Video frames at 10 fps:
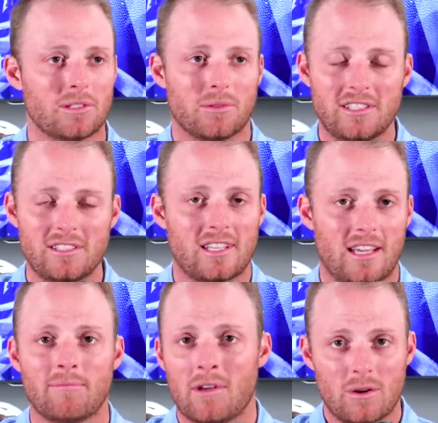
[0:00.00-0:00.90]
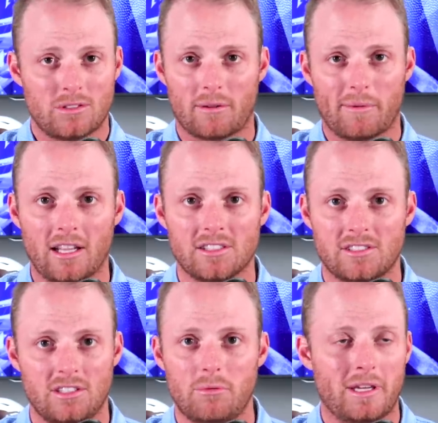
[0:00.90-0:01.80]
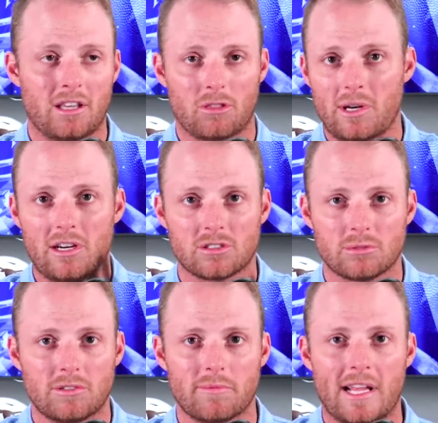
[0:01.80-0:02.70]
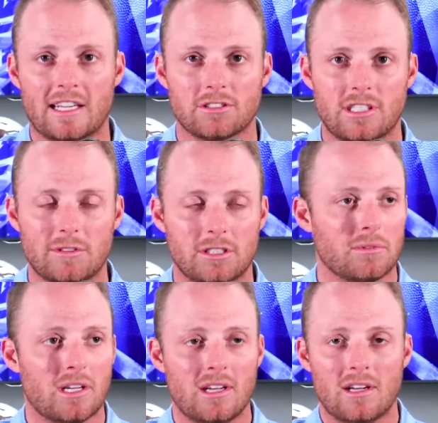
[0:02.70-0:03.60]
So this team, talk about LSU being 3 years removed from a national championship.